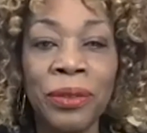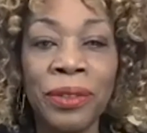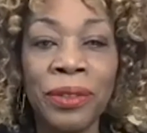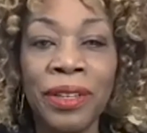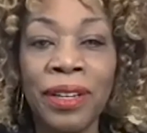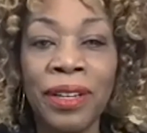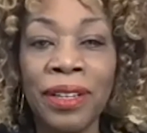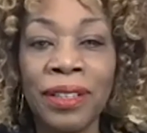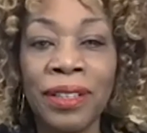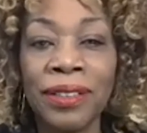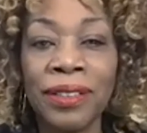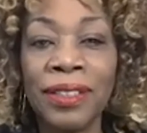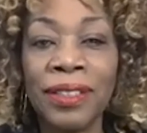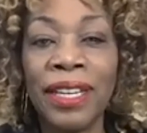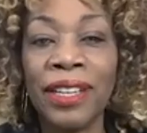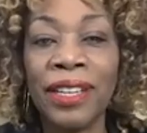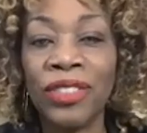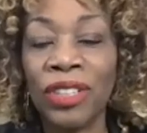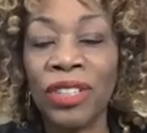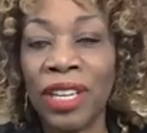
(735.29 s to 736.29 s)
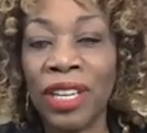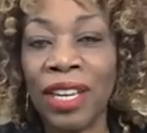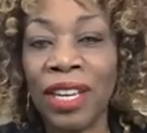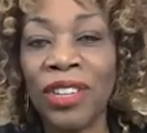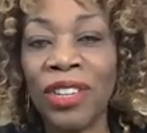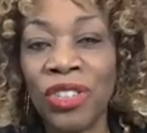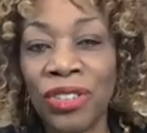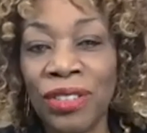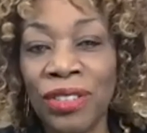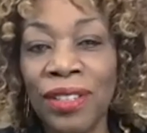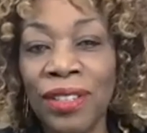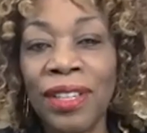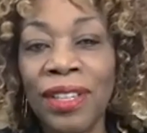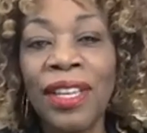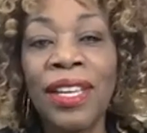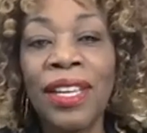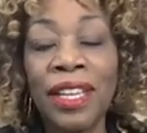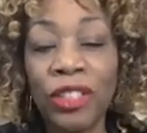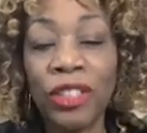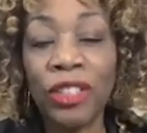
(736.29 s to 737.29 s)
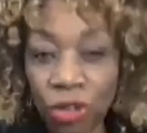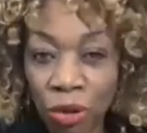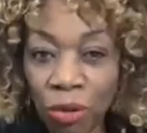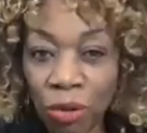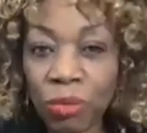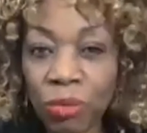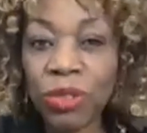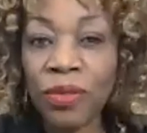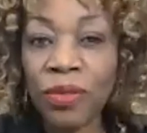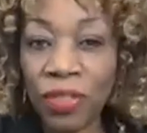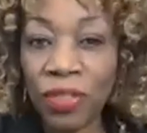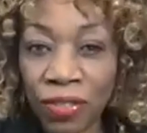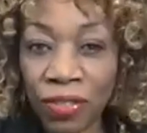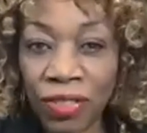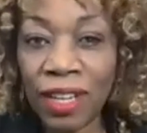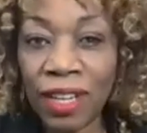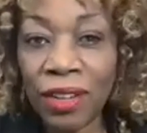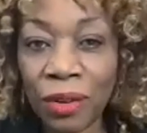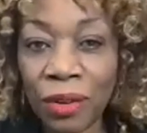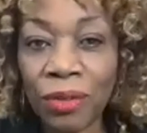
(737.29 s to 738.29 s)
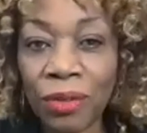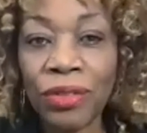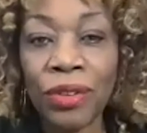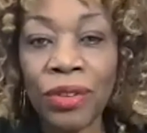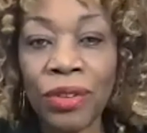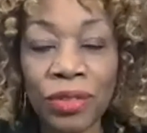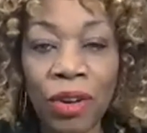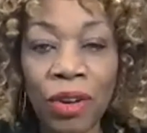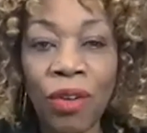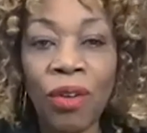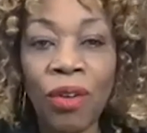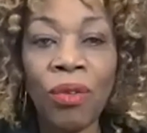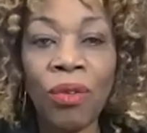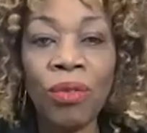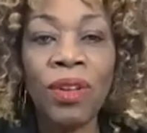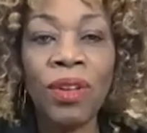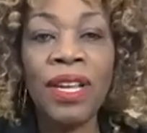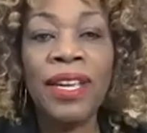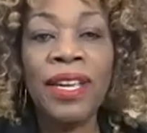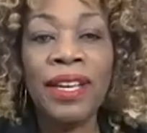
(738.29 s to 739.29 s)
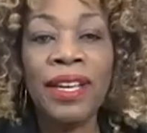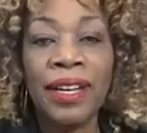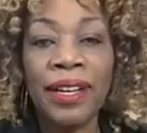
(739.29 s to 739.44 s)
for our education in terms of theater? There's a whole